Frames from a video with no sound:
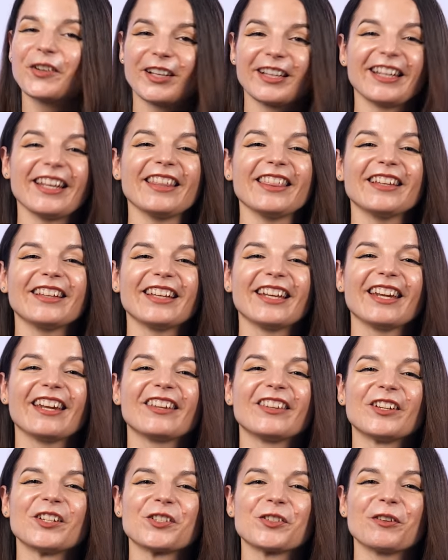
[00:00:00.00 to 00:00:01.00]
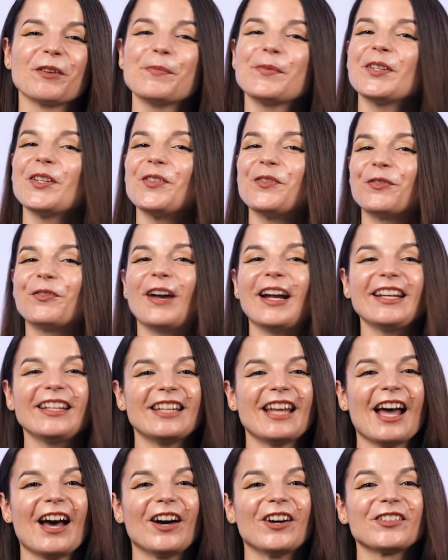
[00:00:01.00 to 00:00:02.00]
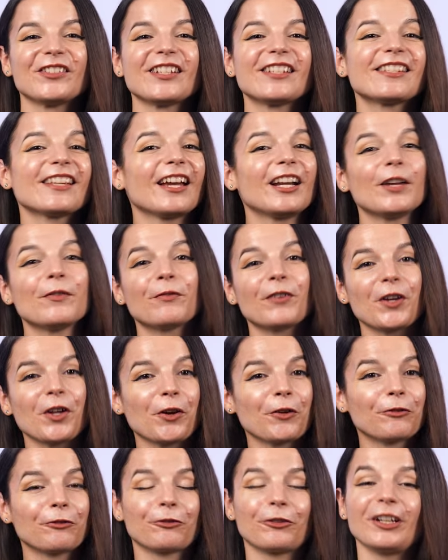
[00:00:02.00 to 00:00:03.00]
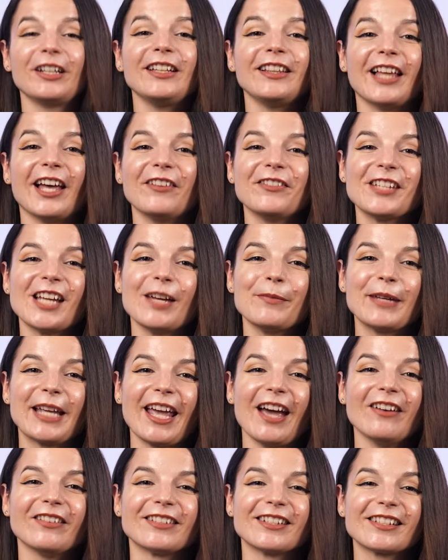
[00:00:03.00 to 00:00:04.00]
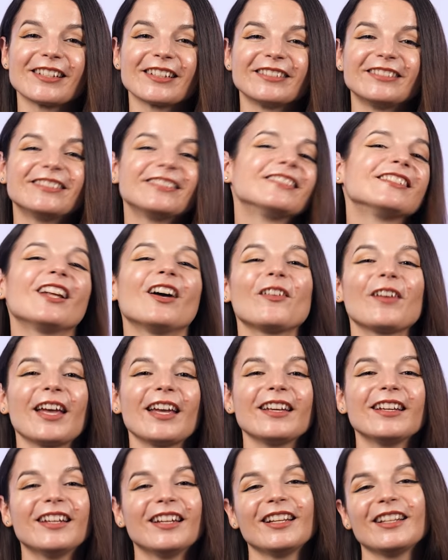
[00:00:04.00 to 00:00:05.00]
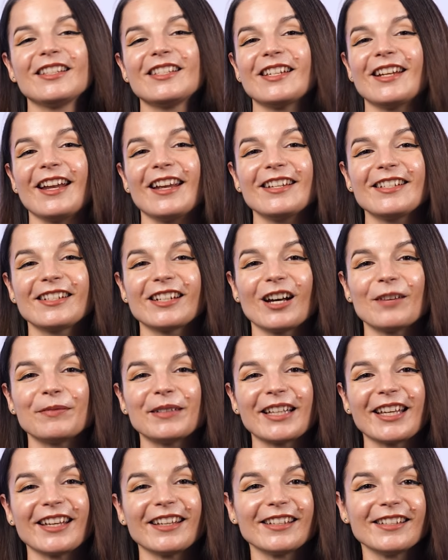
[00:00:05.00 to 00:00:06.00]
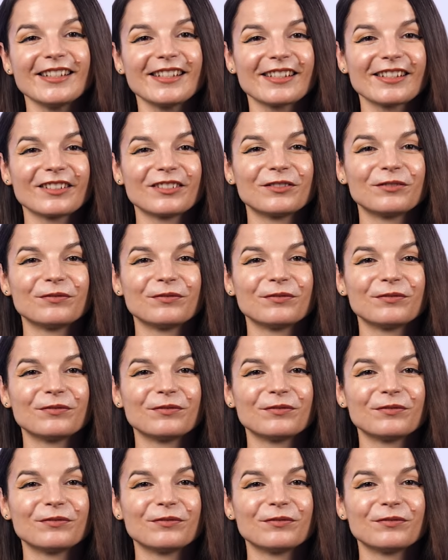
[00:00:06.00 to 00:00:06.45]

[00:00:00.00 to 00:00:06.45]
click the link in the description right now to sign up for your free lifetime account. Okay, today's topic is